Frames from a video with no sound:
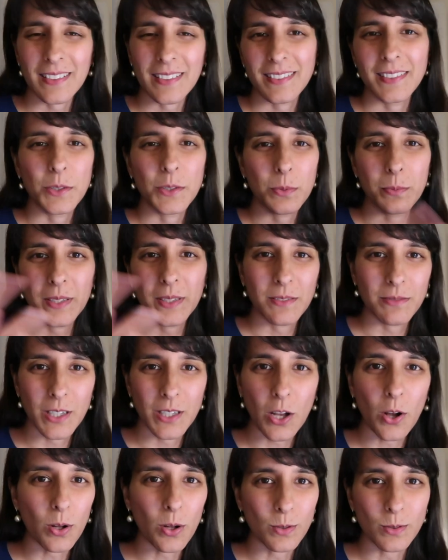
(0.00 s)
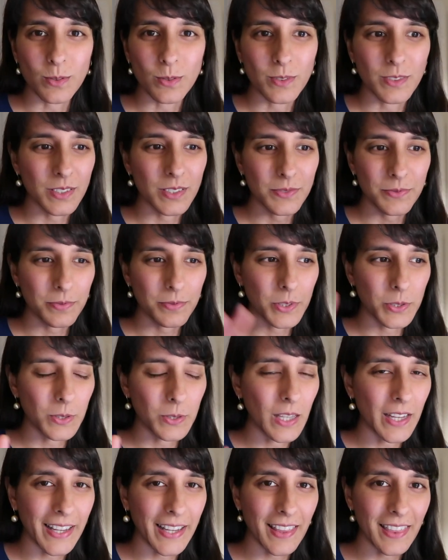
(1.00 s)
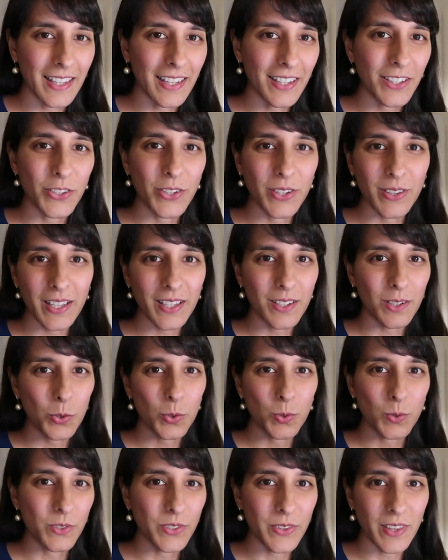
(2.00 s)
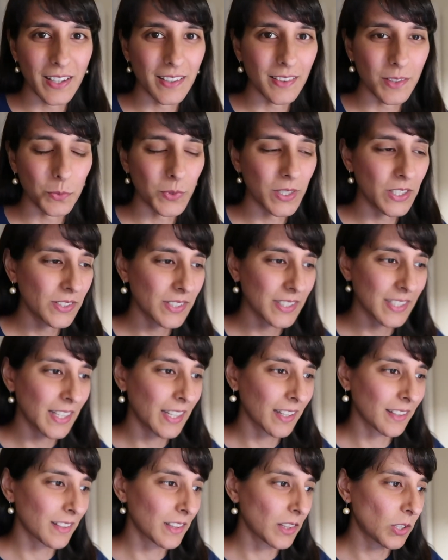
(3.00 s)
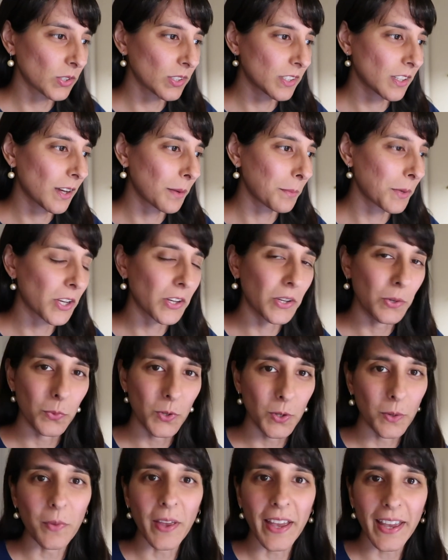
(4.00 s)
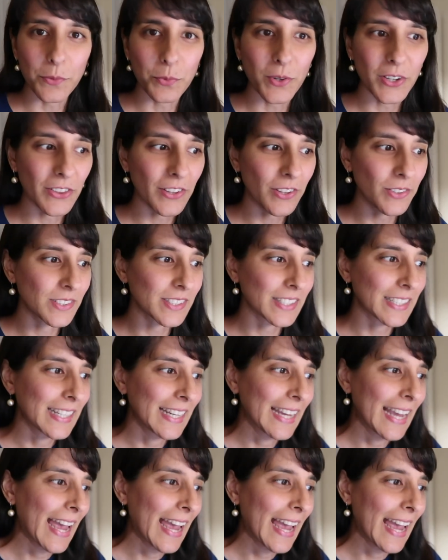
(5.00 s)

little bit of a cold flu-like thing, you know, that old thing that we used to get a long time ago. Well, I had one of those.